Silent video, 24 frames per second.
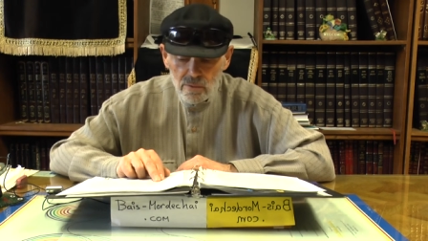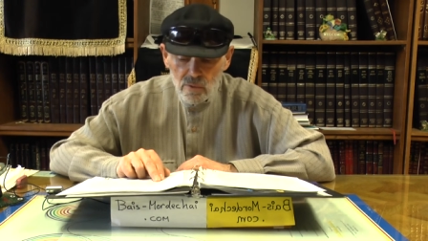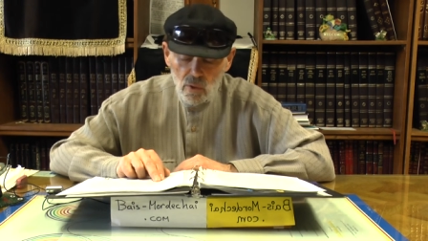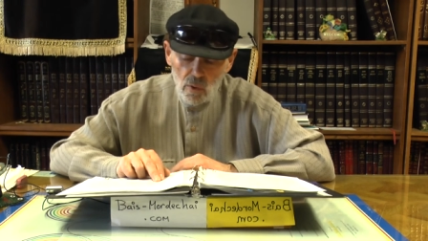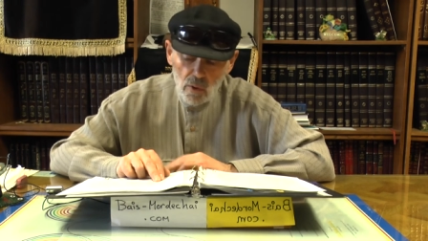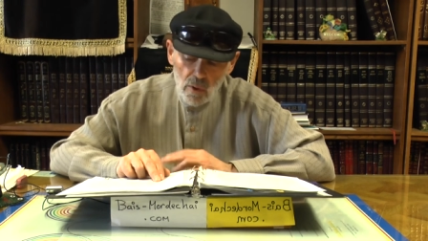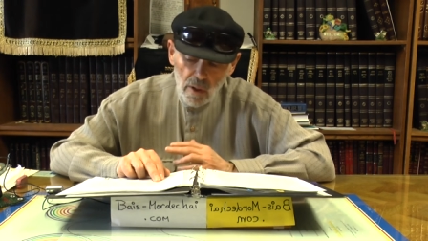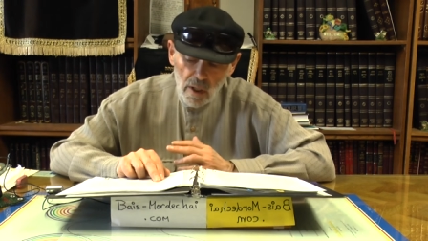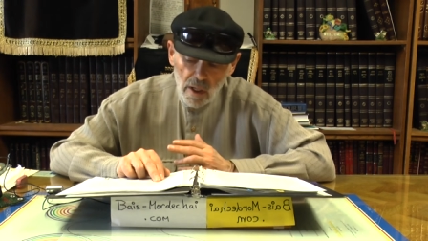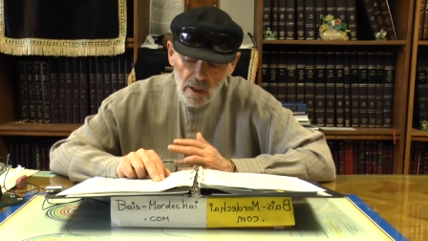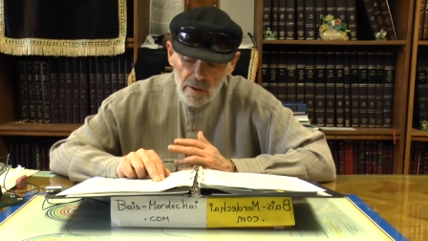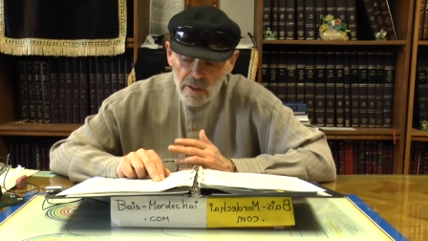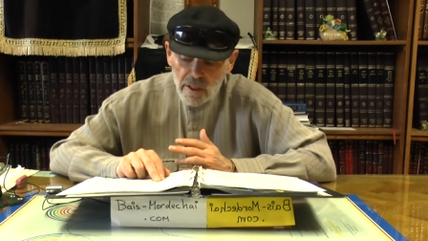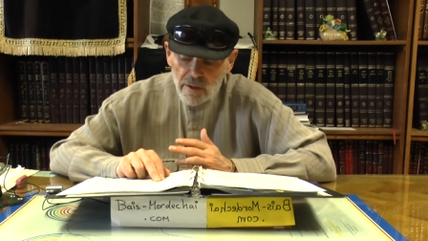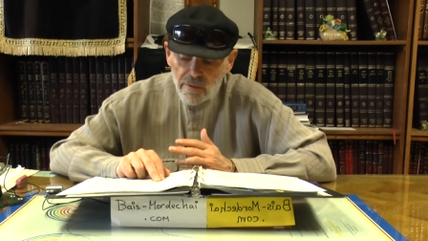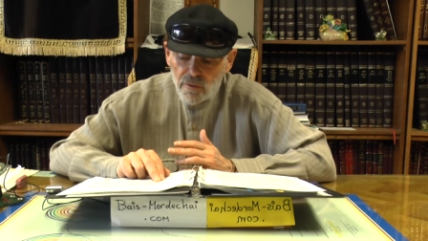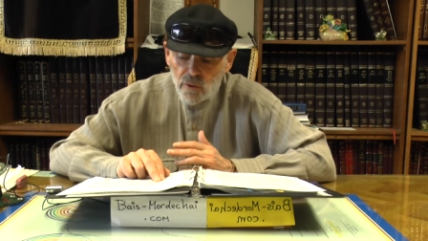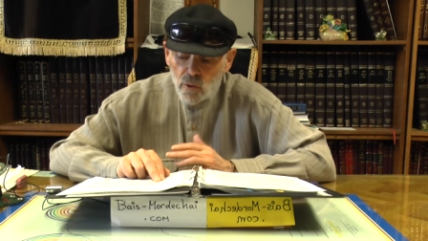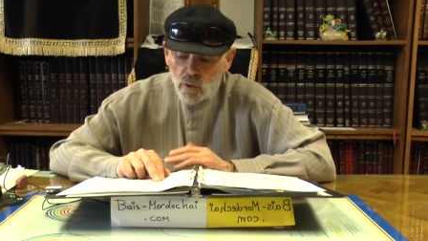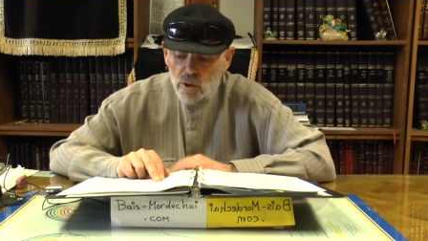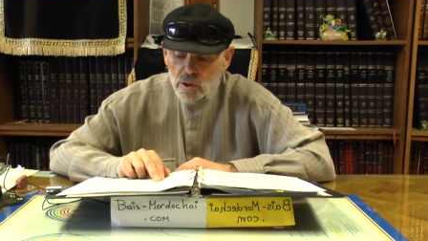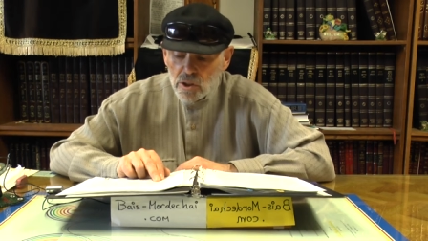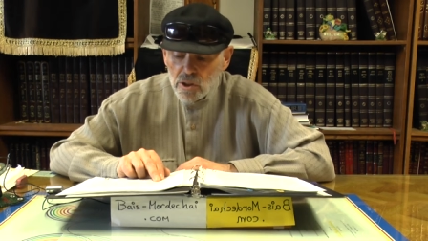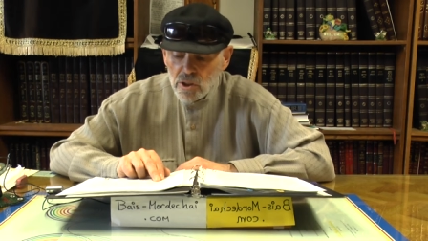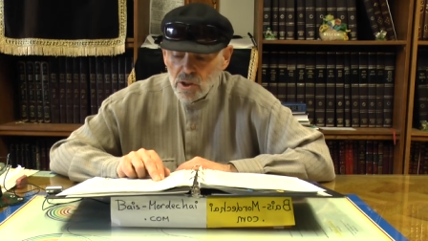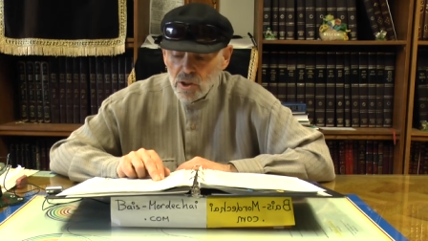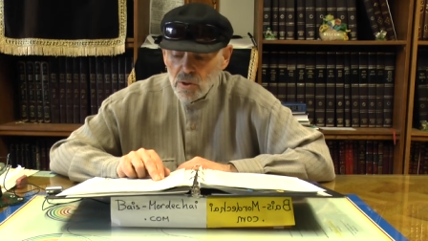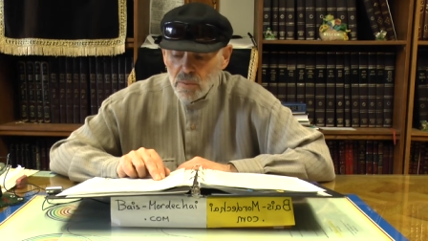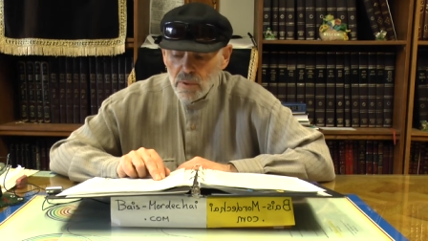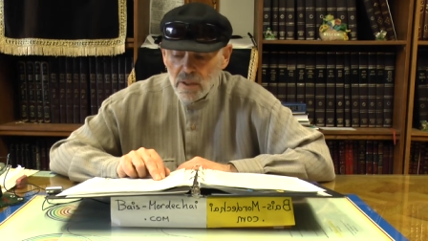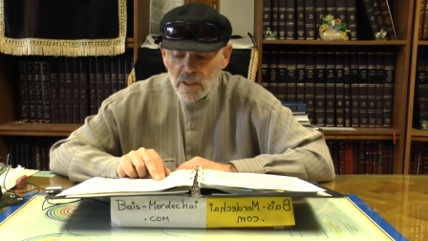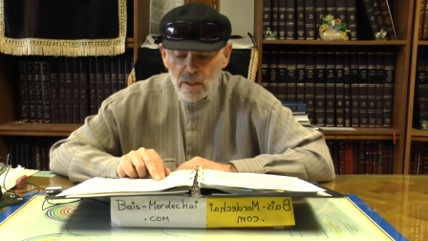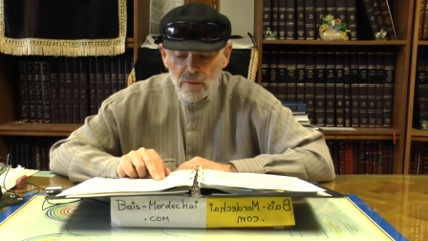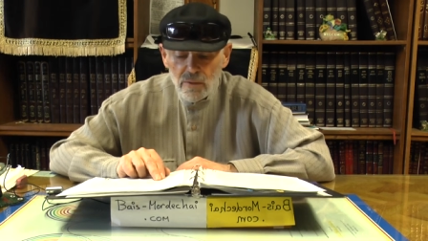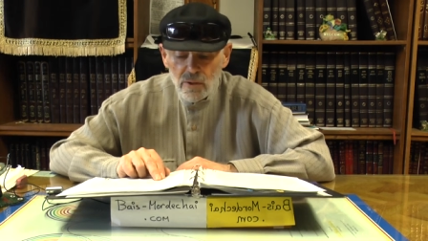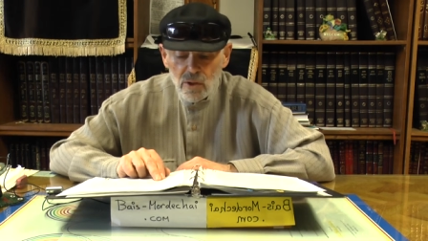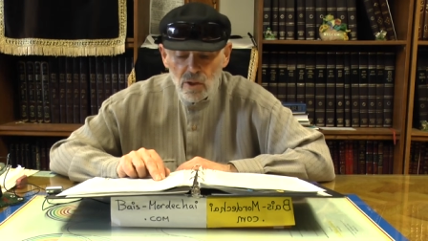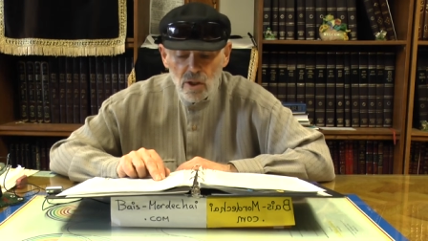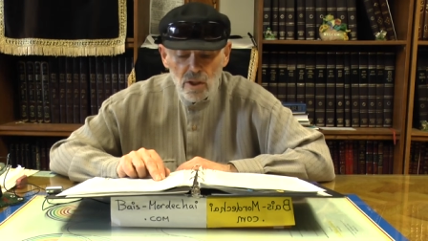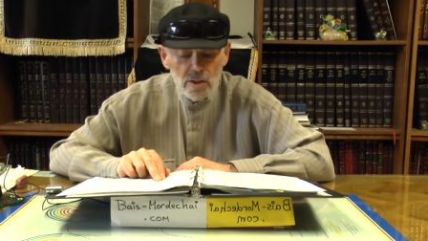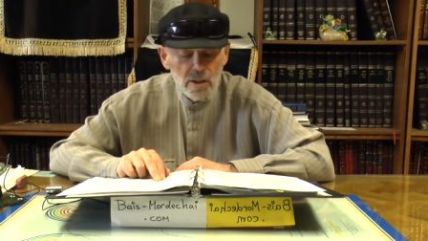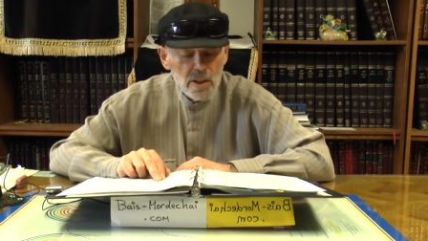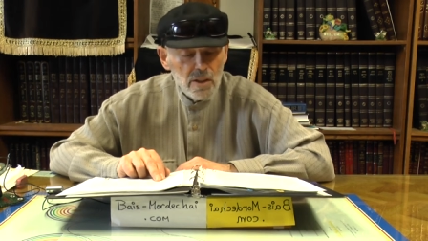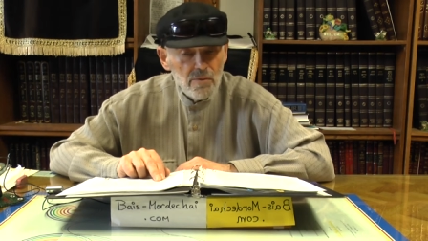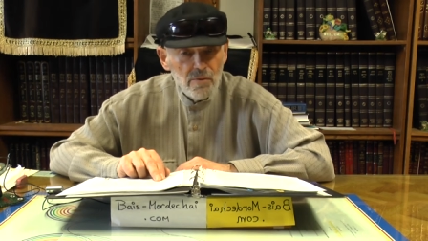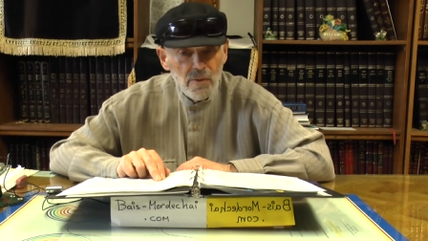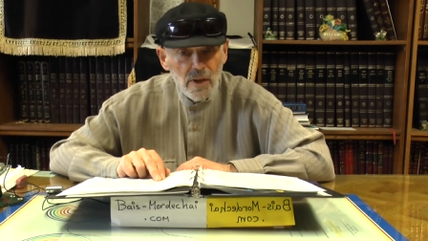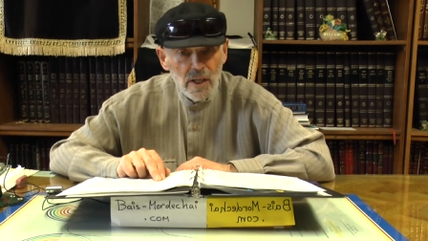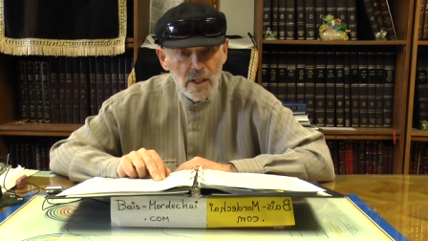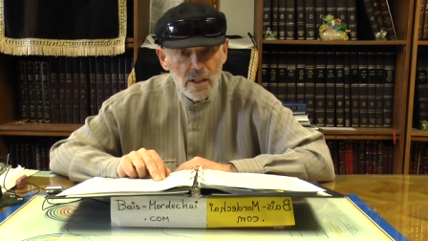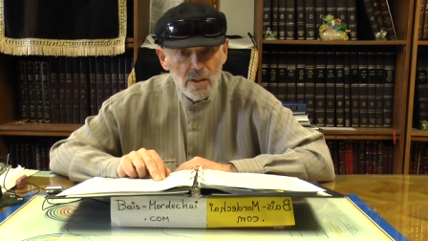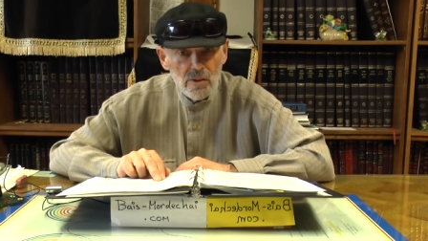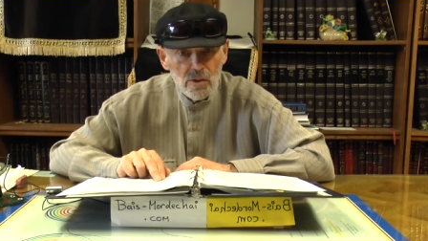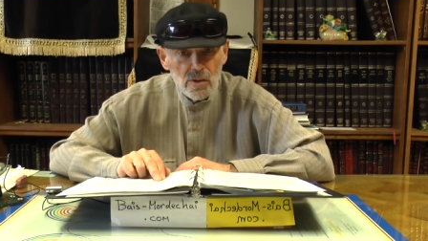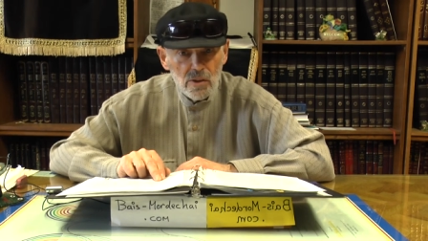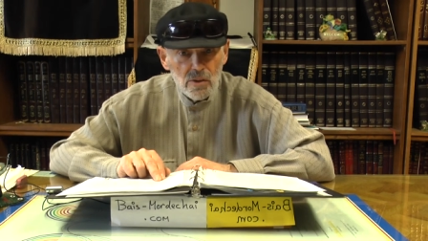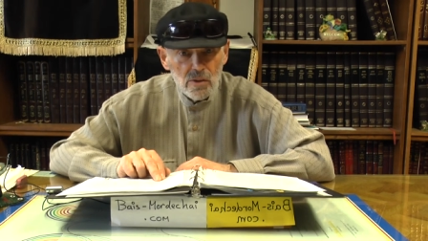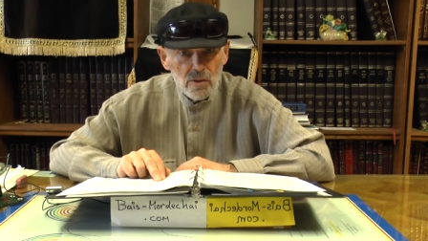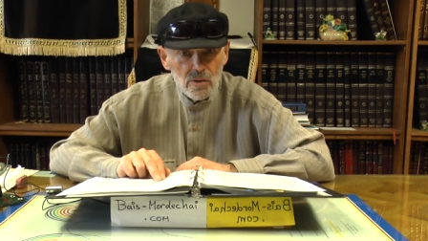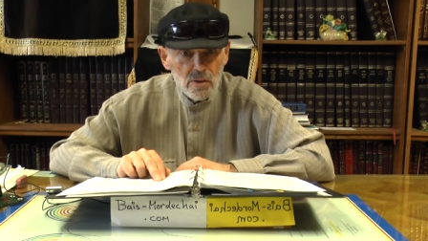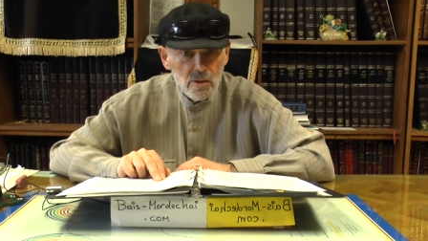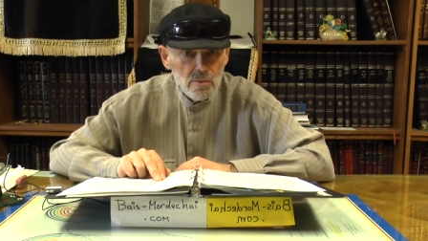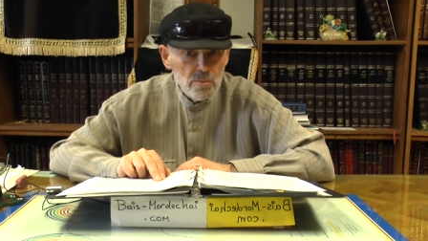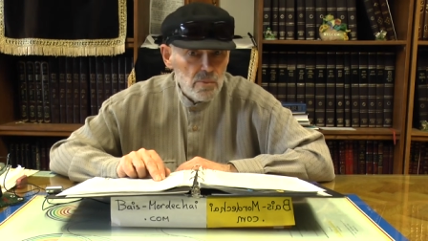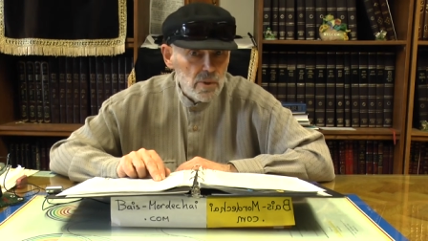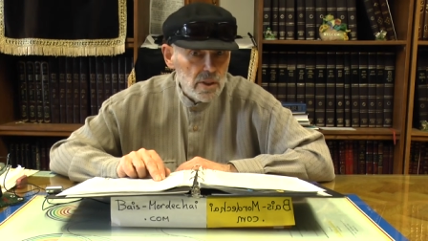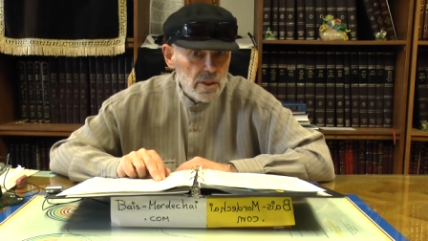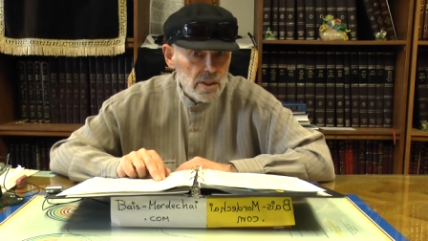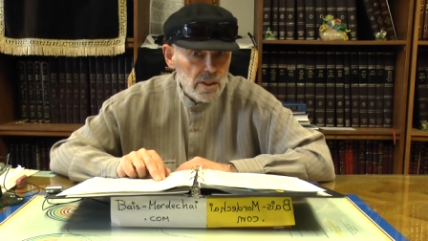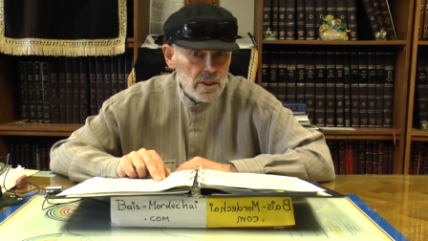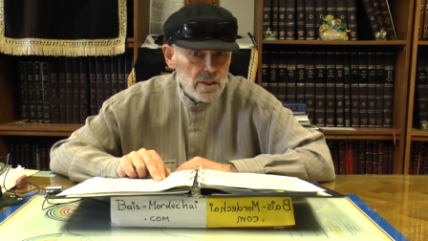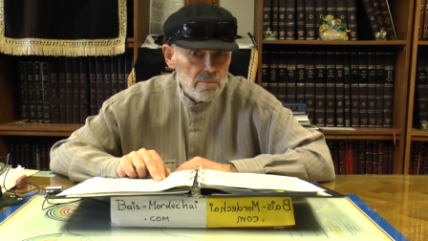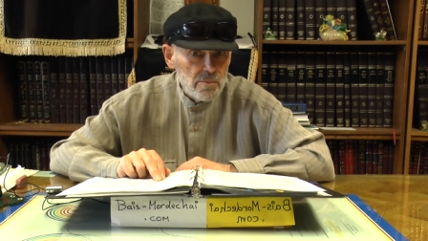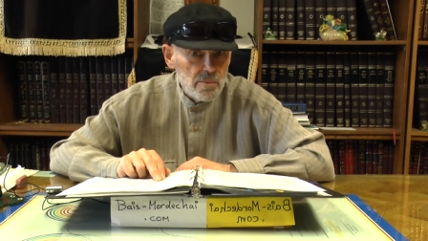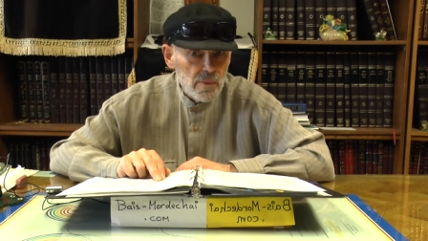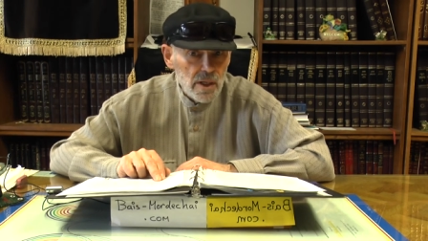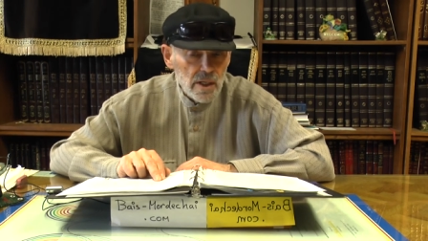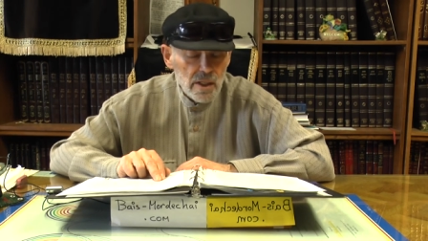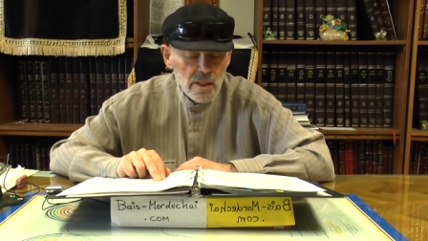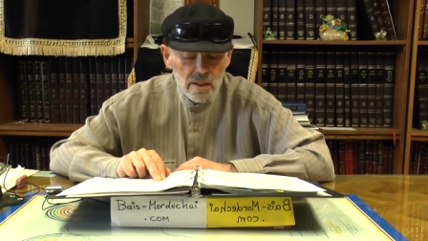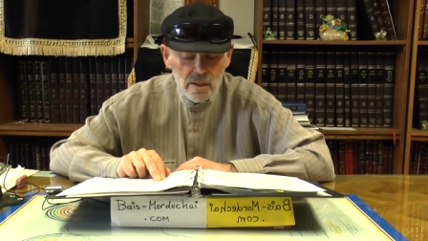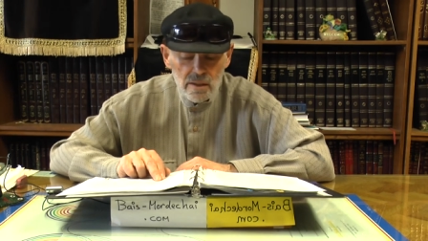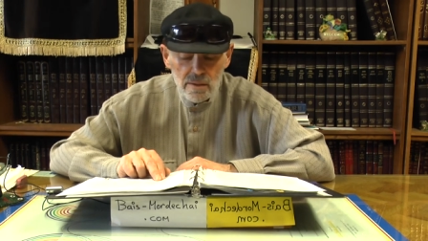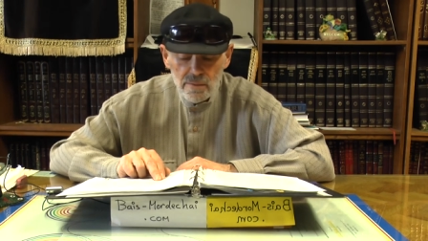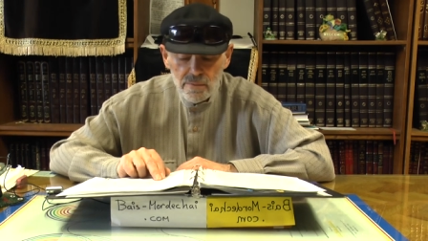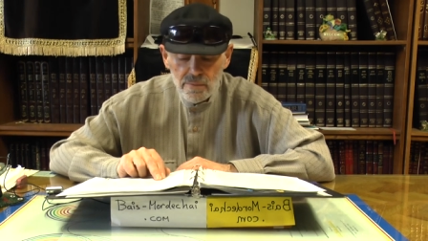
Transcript: Or are they fortunate to be given all the advantages that money can buy?